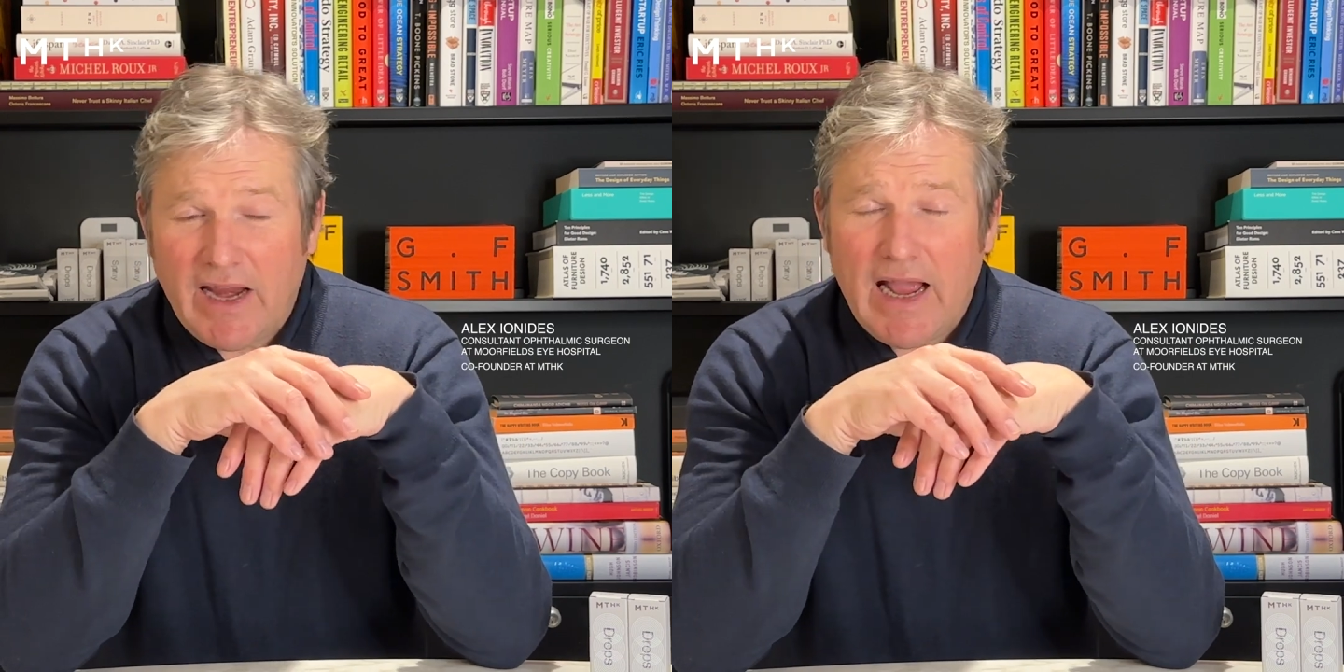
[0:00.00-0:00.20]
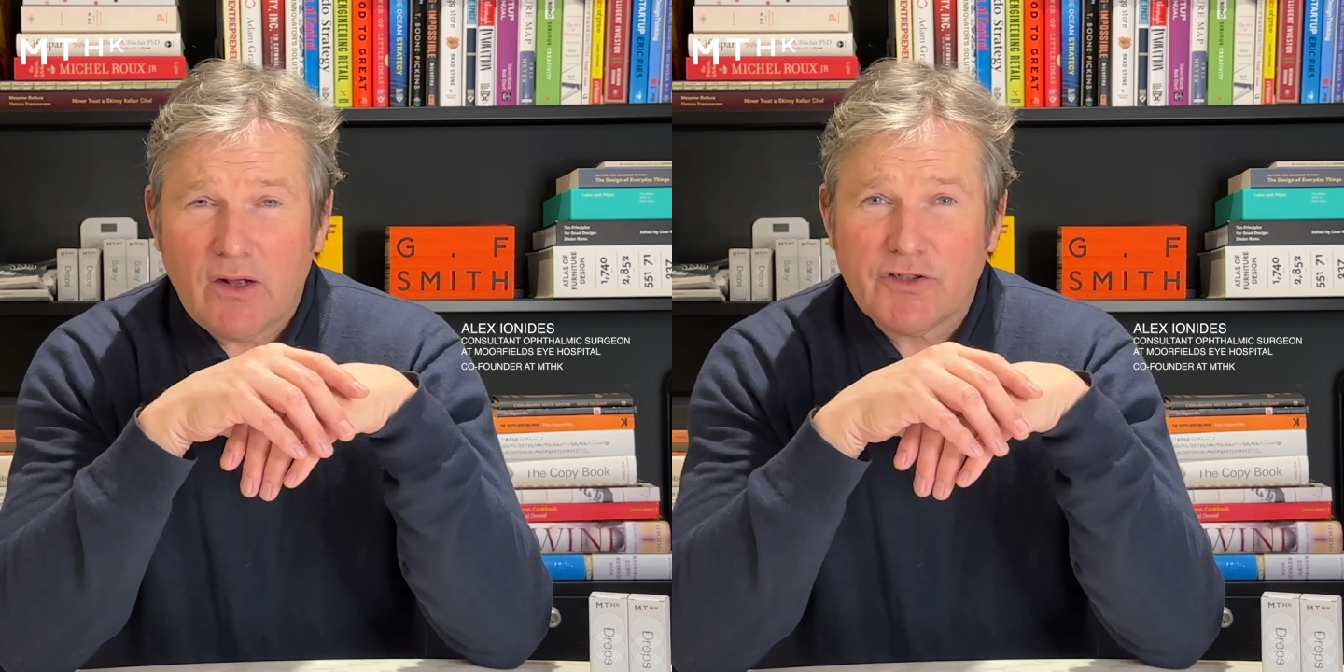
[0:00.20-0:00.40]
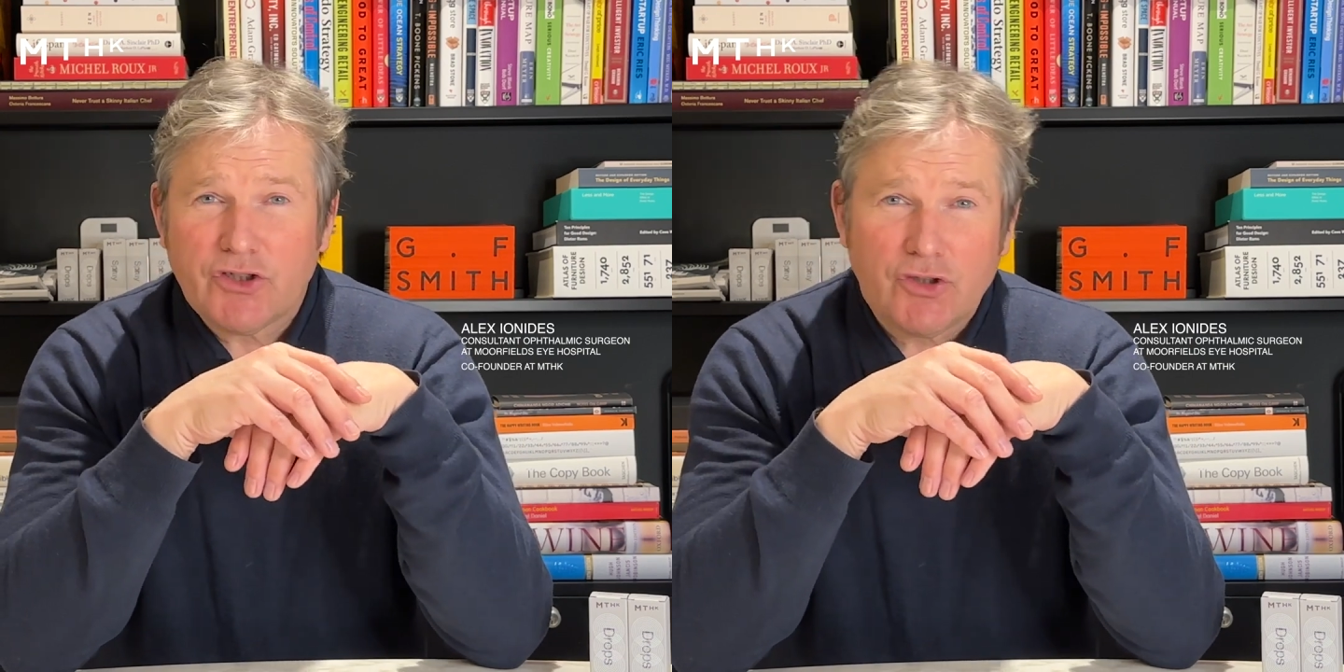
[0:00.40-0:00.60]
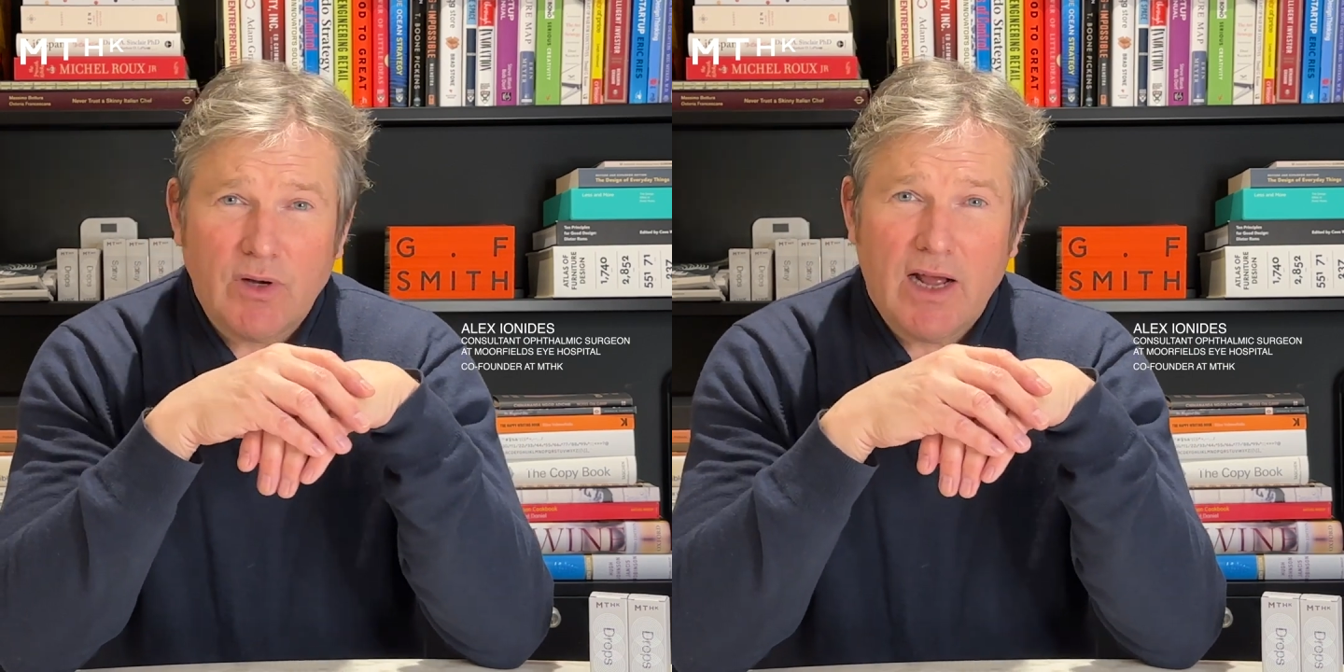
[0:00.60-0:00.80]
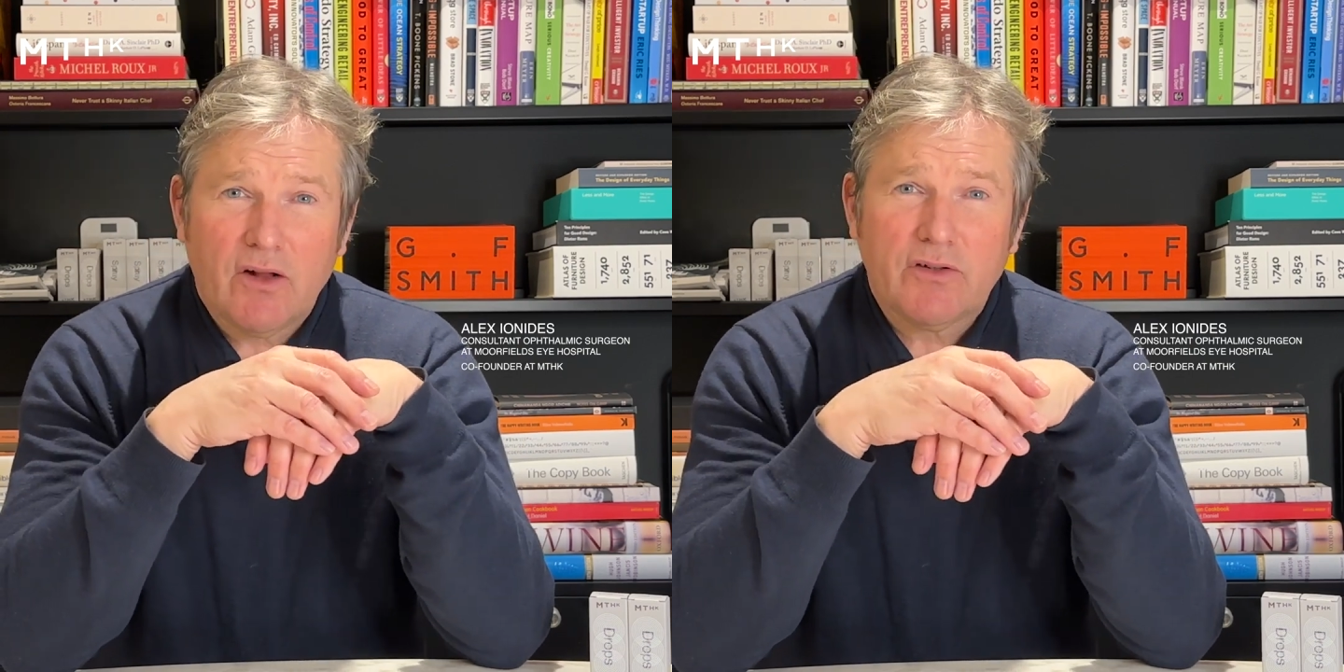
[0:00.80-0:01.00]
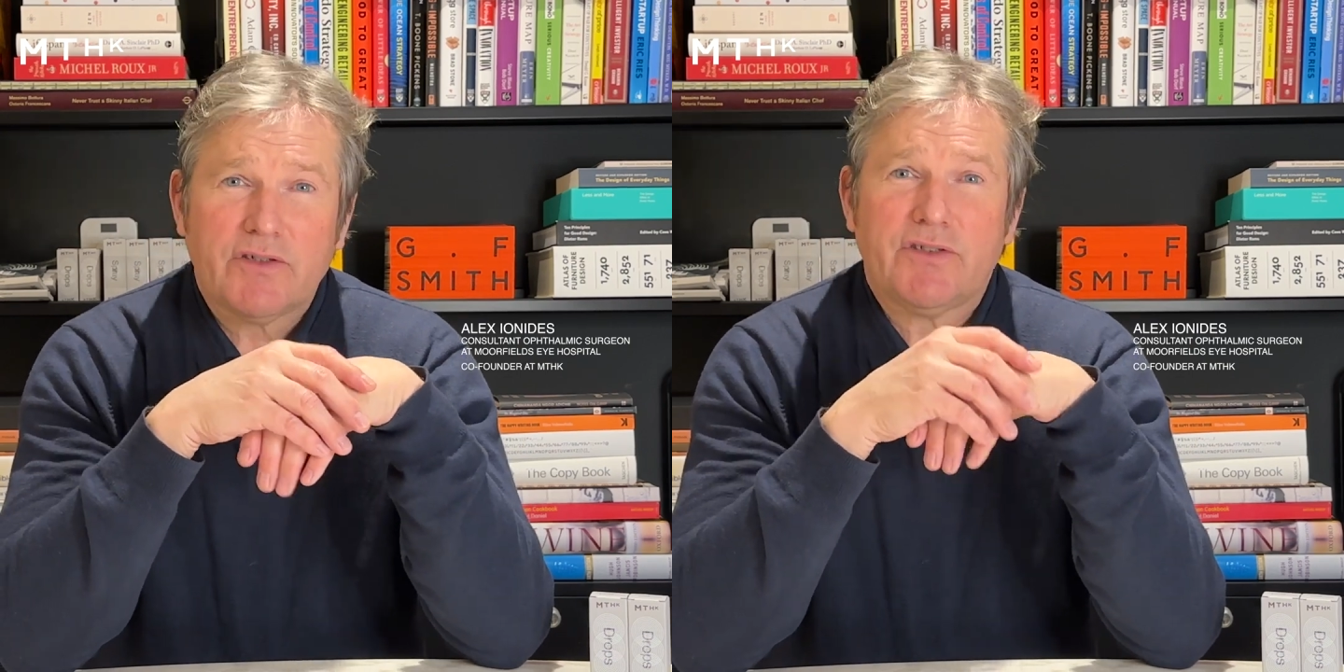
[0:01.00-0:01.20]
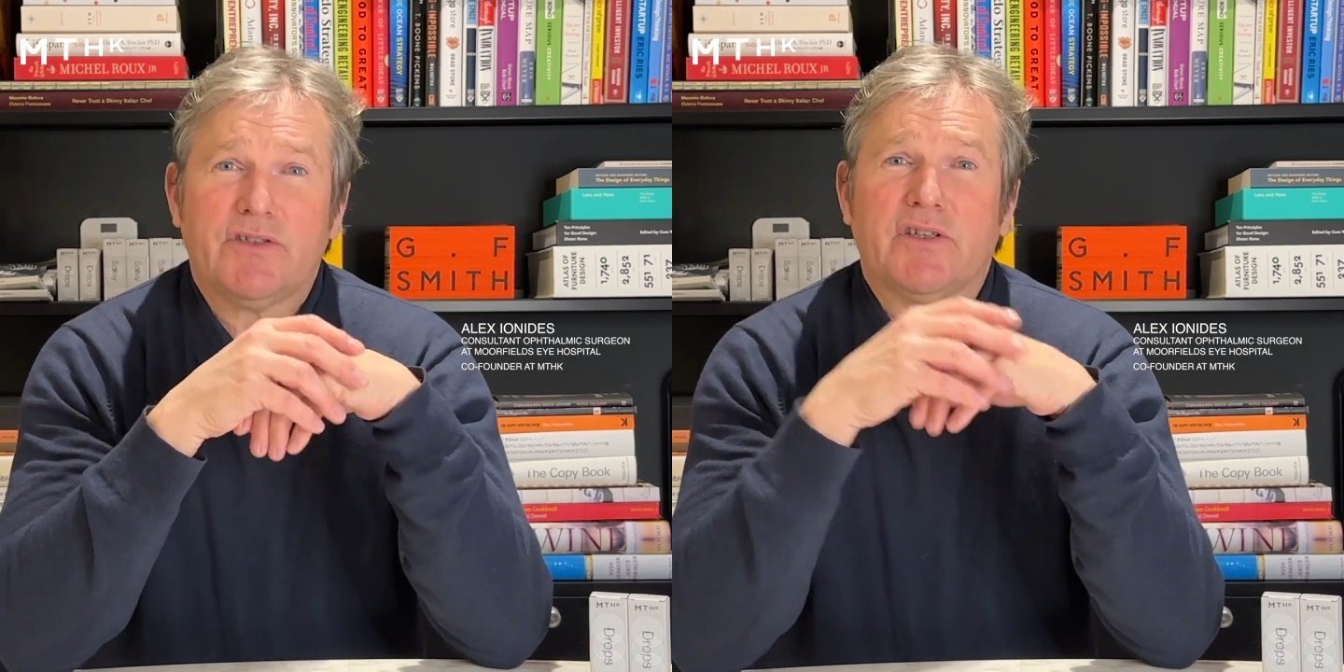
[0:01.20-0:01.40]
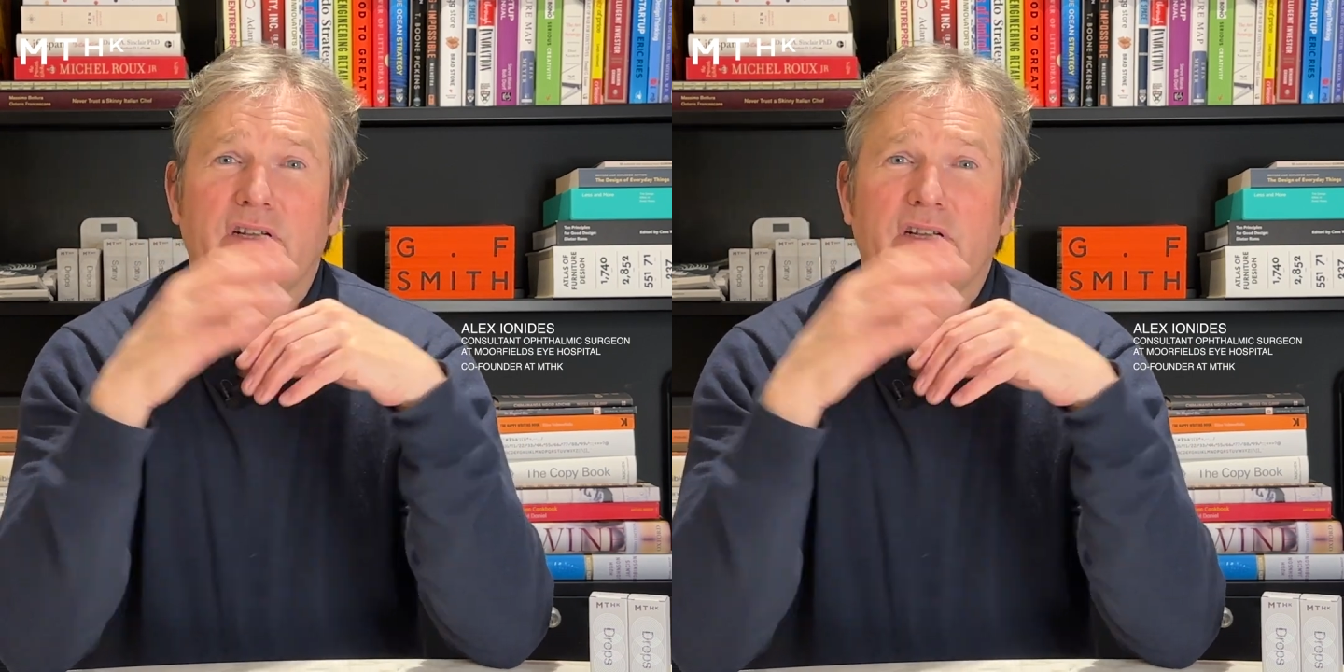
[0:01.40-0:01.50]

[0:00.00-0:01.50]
hours, 2 hours,